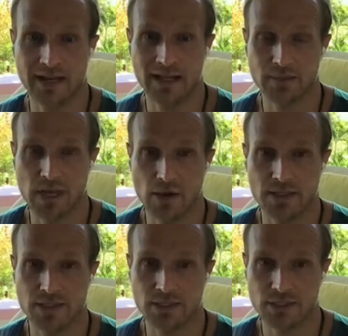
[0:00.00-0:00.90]
It helps our
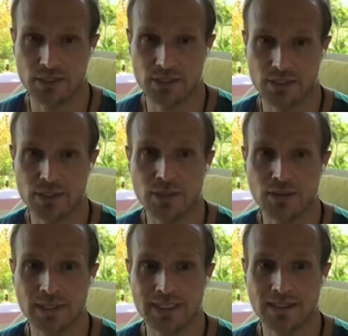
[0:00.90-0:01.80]
intuition to
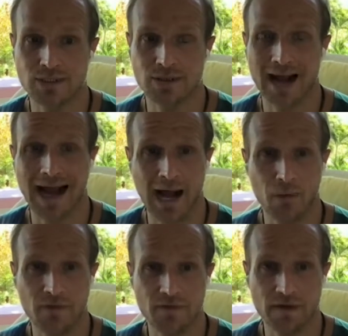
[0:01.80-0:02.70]
tune into how
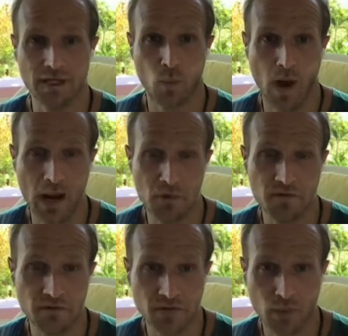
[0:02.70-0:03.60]
we feel, why we
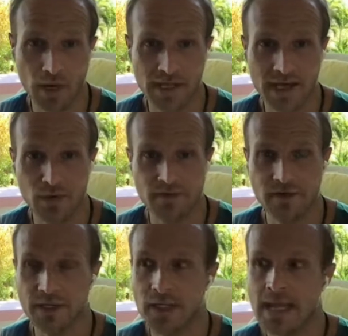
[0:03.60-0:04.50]
feel the way that we
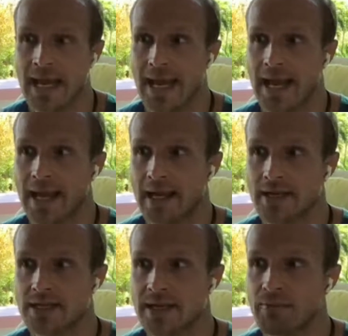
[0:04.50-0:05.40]
feel,
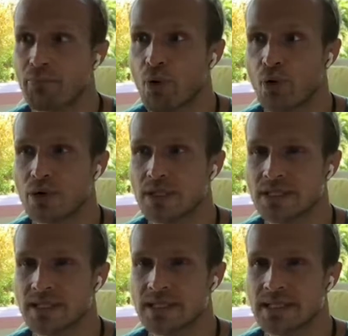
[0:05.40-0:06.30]
and
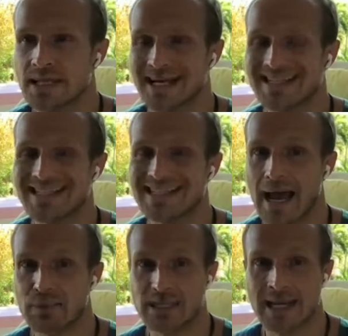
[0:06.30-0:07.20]
important
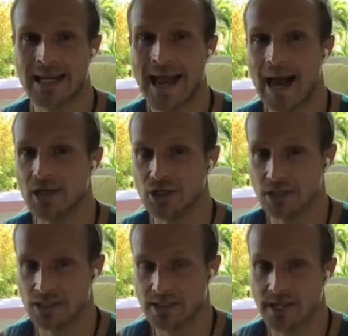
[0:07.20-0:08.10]
steps and
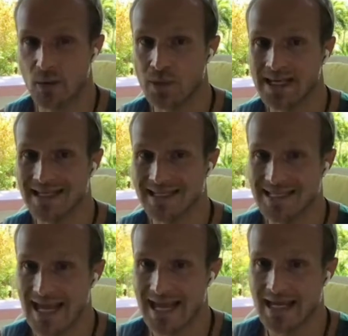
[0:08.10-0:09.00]
actions that we can
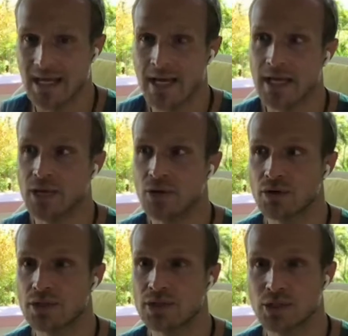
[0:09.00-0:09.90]
take in
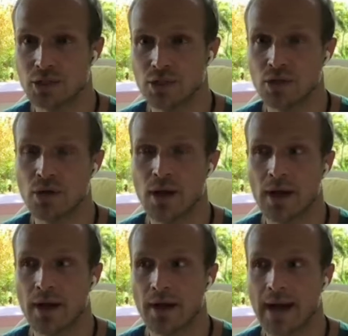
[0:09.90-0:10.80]
order to
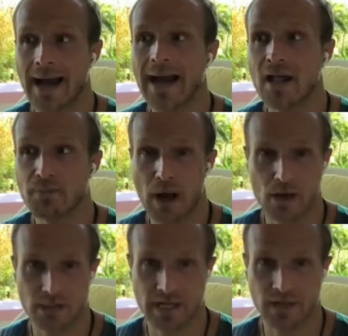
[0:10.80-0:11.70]
help
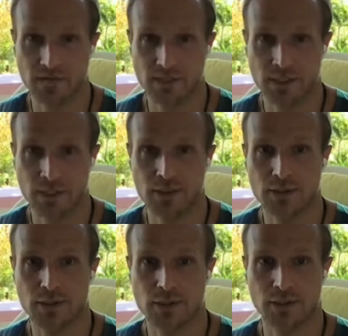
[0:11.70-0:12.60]
ourselves
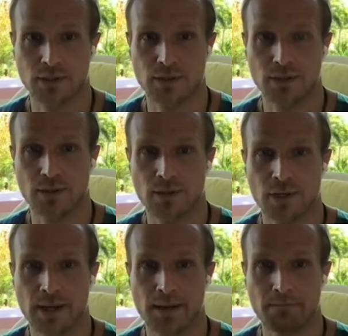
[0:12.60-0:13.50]
to
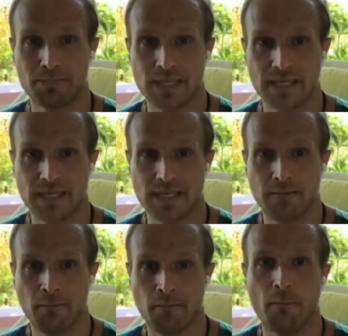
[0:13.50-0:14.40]
be
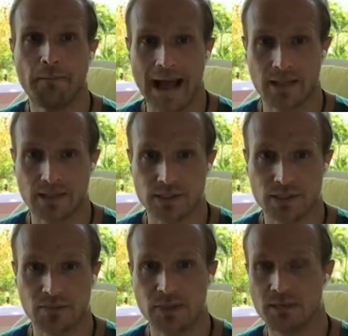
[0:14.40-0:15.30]
more balanced,
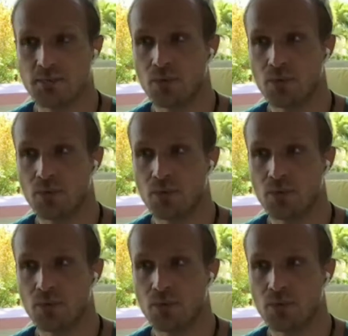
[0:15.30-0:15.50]
to be